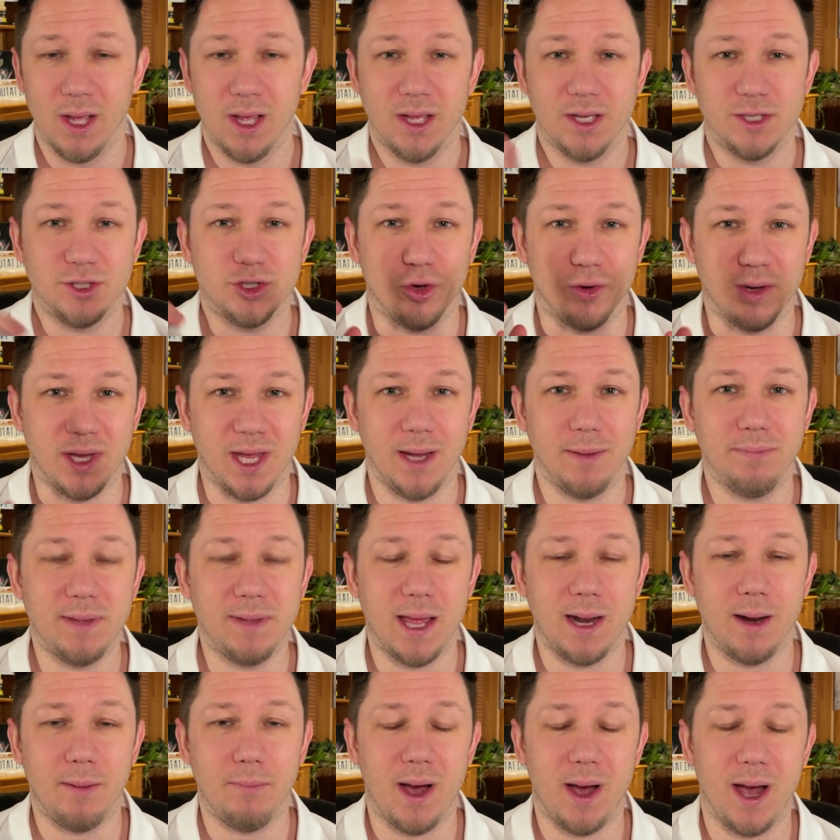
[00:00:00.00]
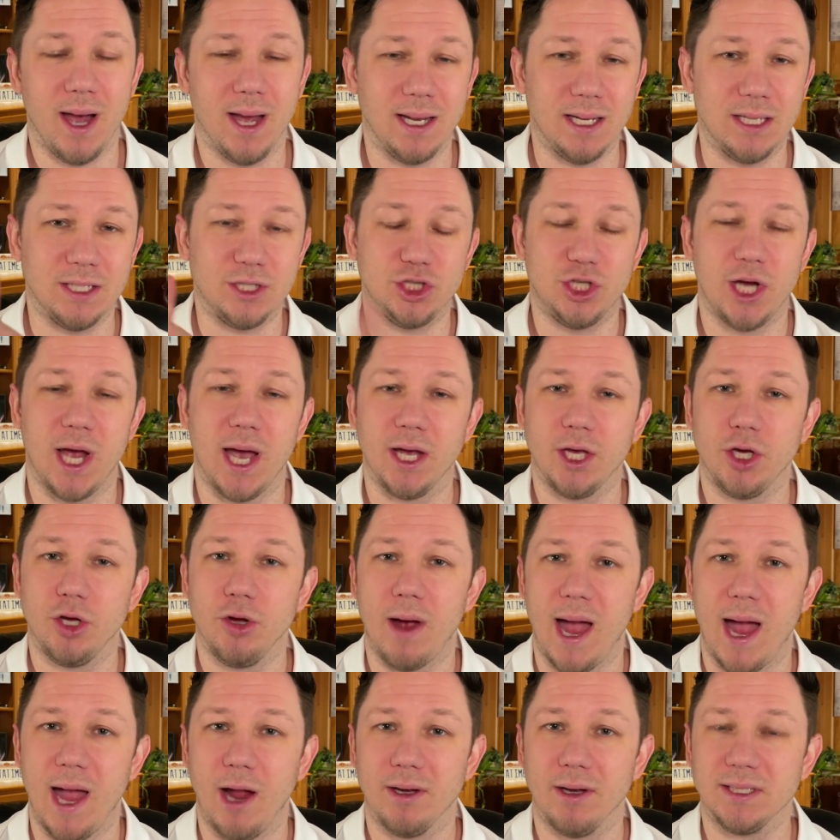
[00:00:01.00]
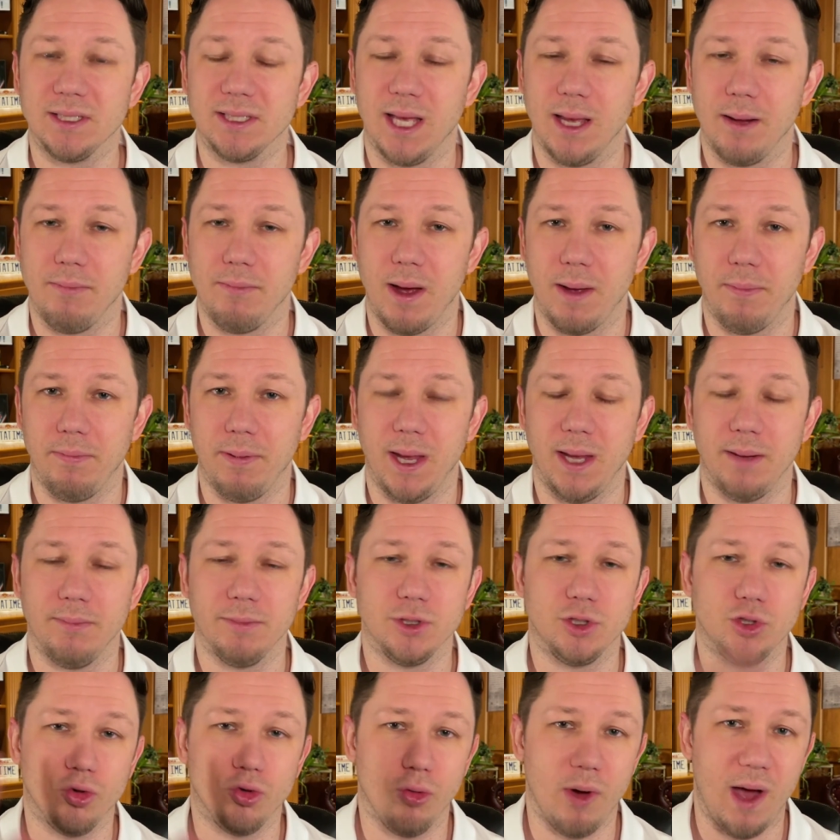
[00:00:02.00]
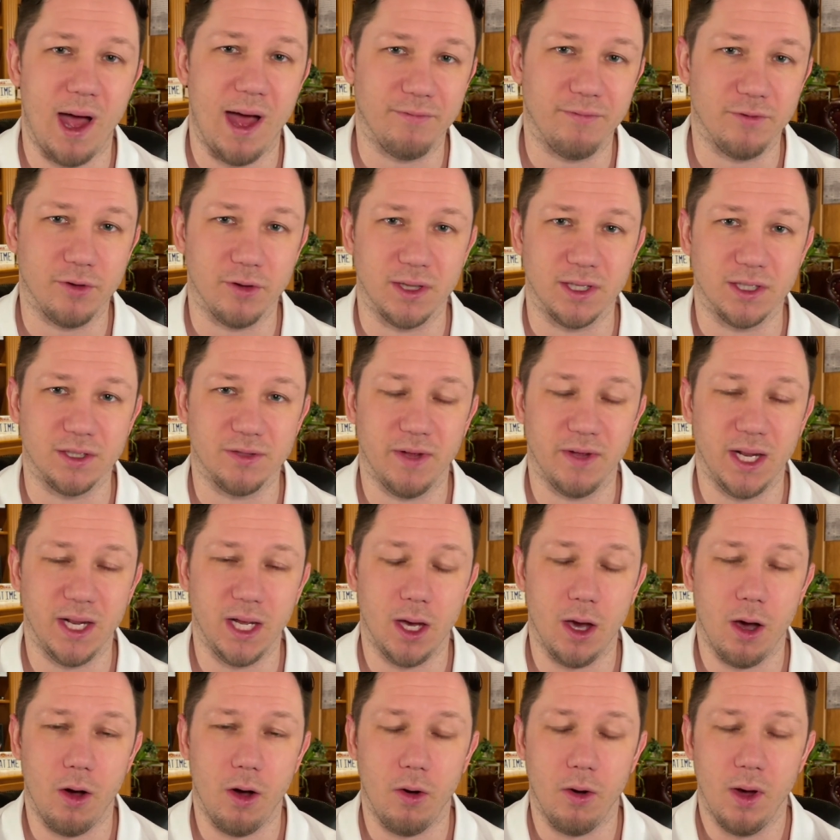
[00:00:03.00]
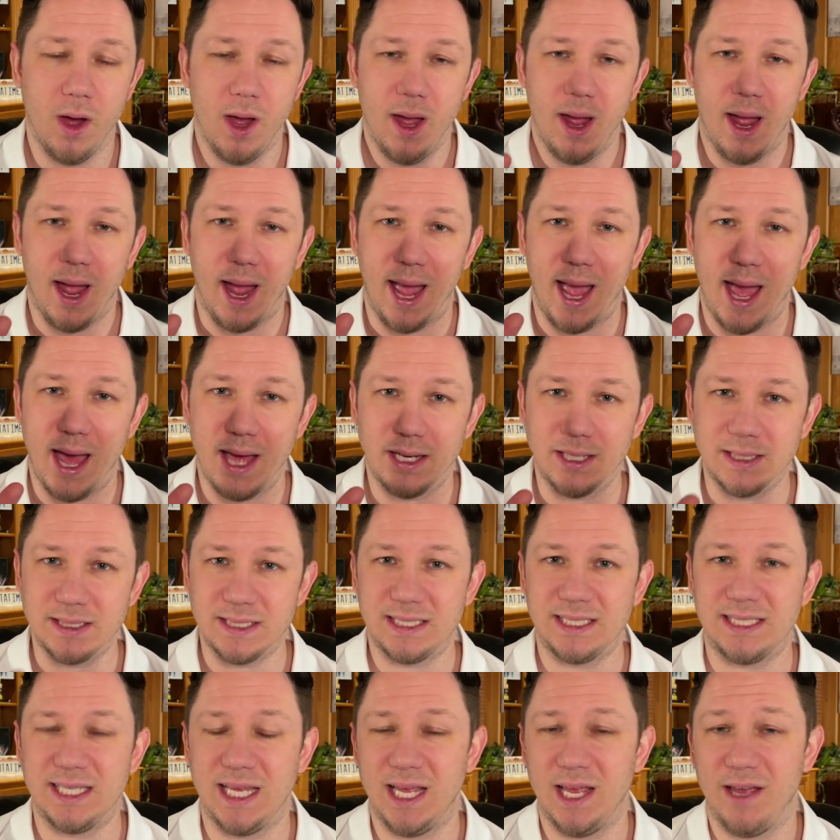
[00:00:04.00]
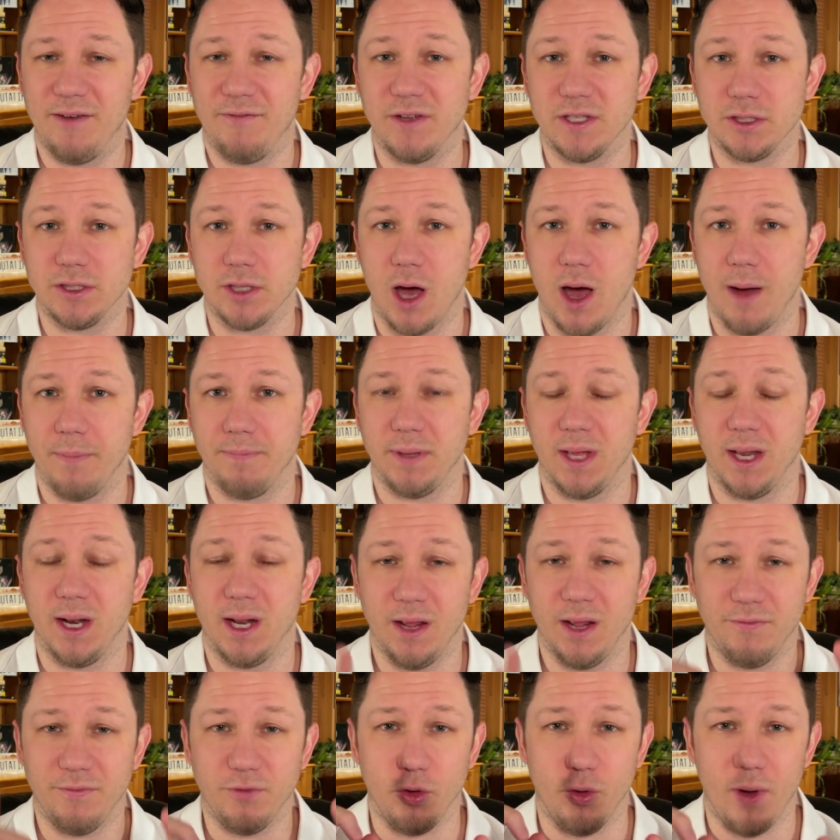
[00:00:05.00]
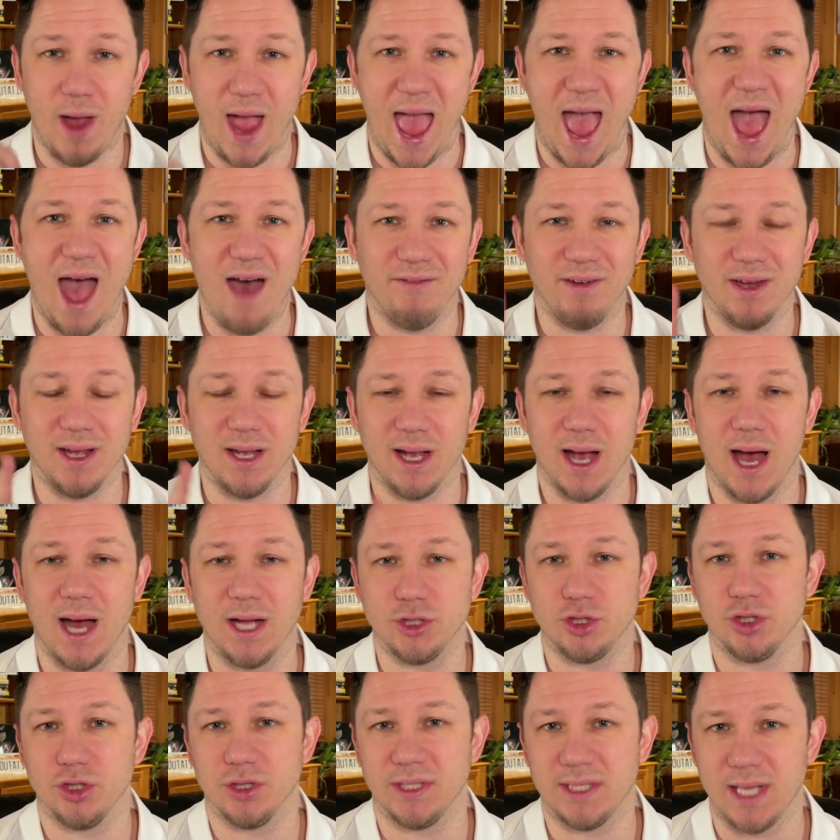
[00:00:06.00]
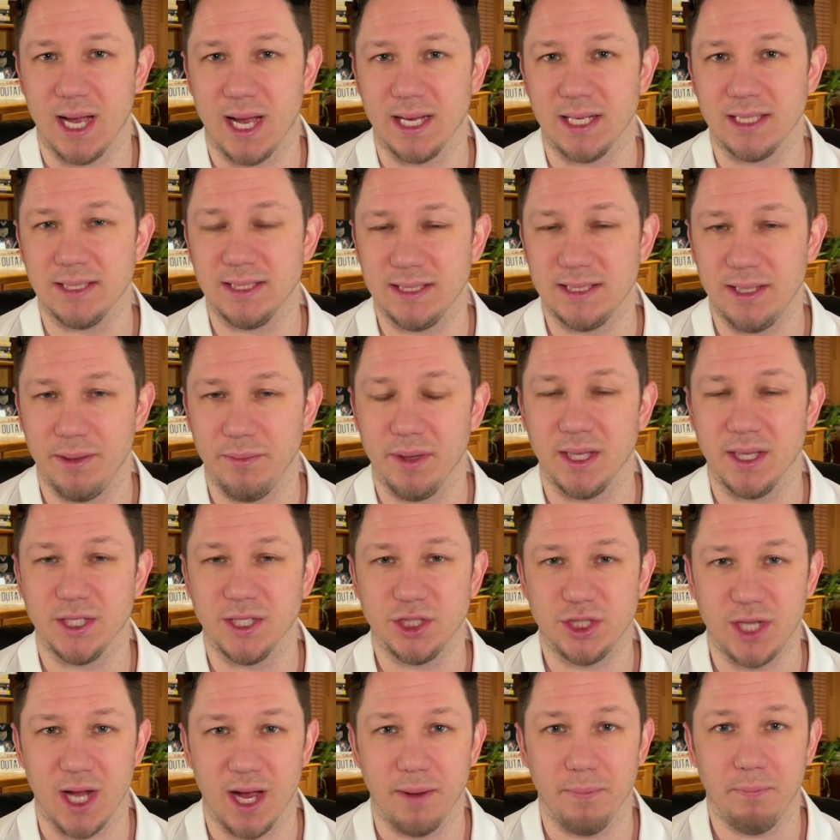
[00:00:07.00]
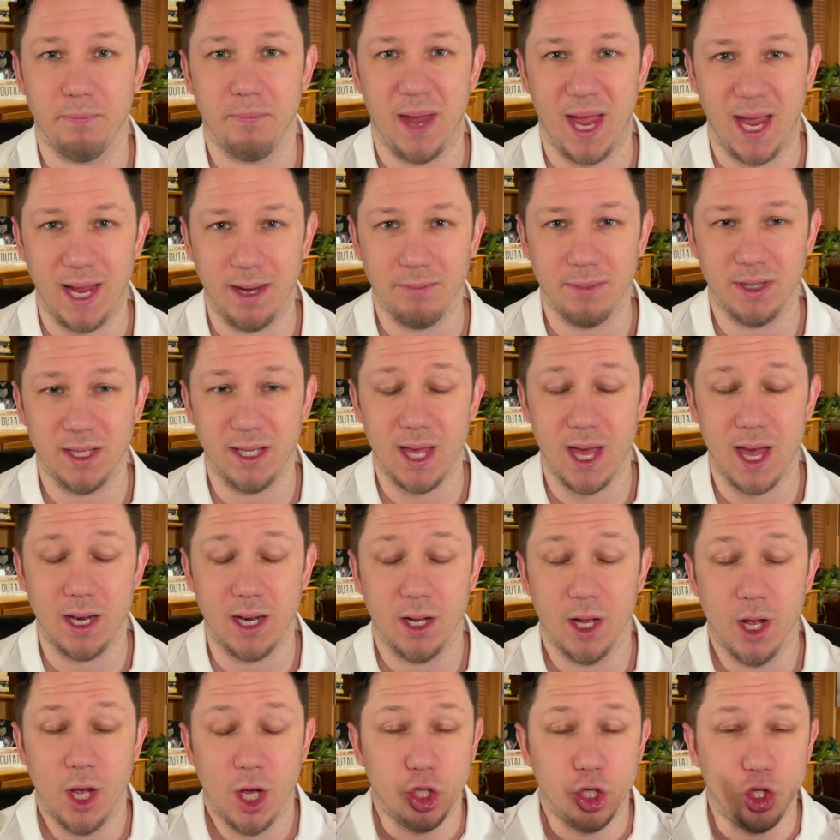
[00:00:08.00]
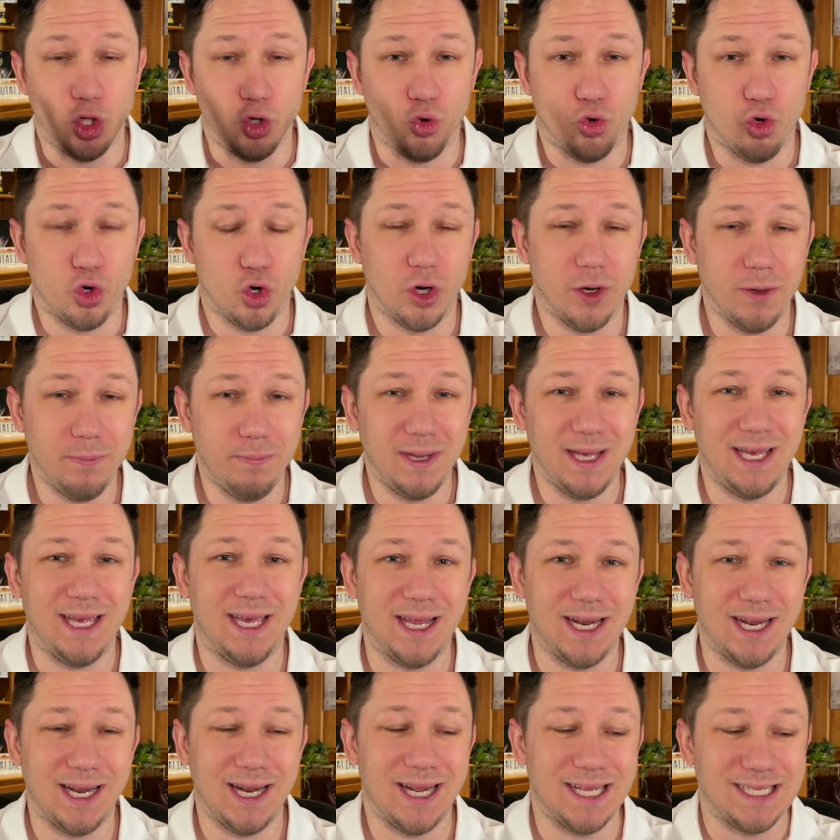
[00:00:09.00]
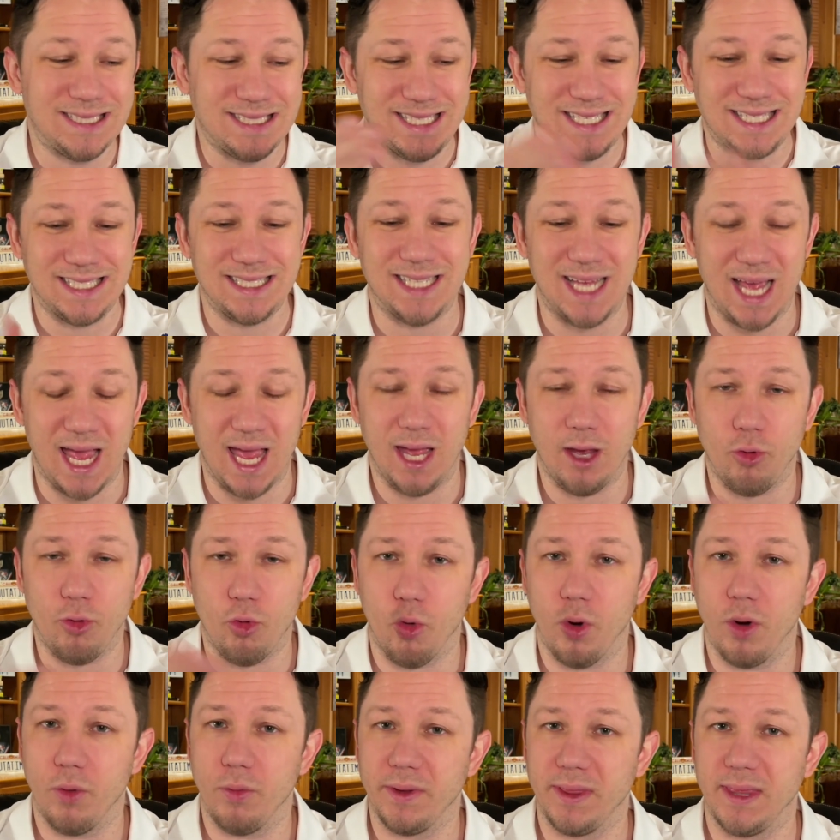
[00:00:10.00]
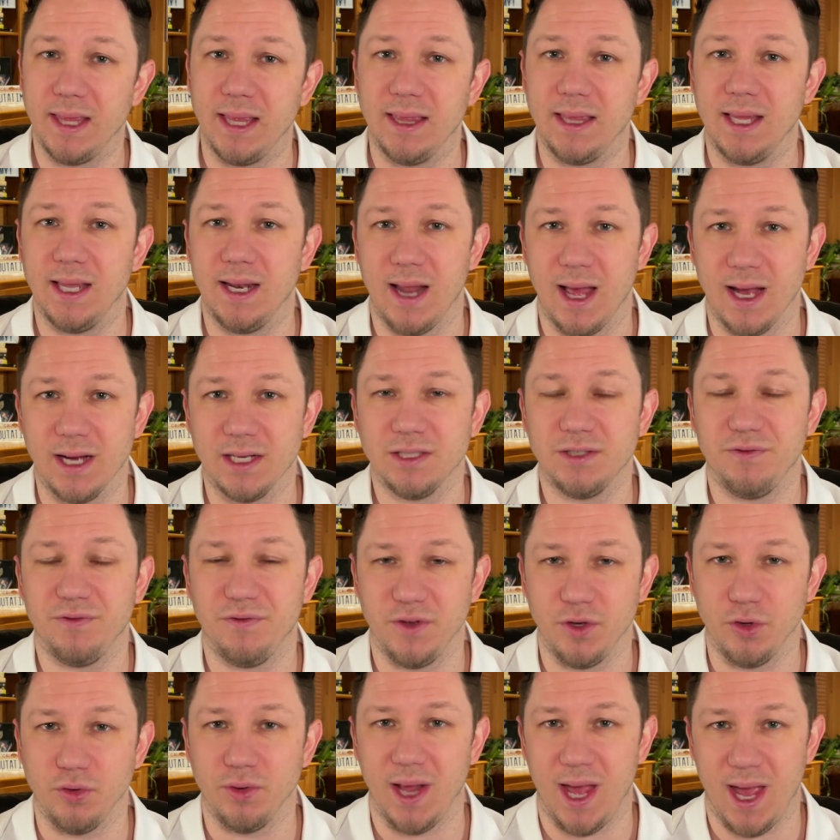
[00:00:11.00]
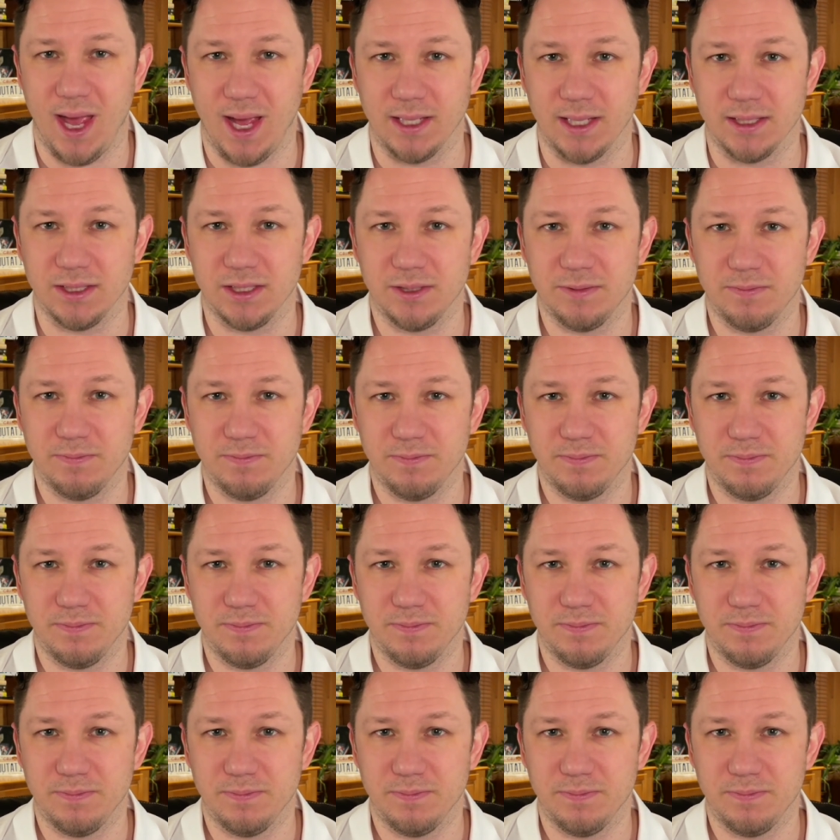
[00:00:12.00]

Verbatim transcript: So keep that in mind. Check your IRS Get My Payment tool after this video and see if it's updated if you haven't got your second stimulus check payment yet. You could be getting it today or within the next few days.